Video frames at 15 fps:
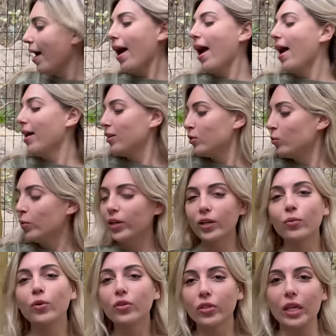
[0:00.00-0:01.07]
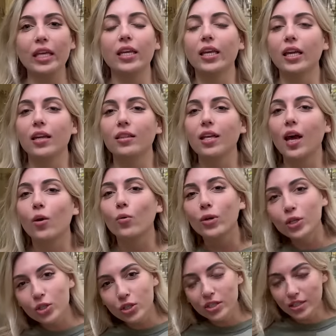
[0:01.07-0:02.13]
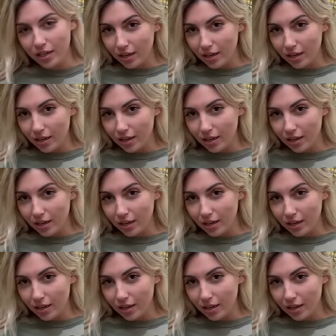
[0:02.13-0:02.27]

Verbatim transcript: And we were thinking that we should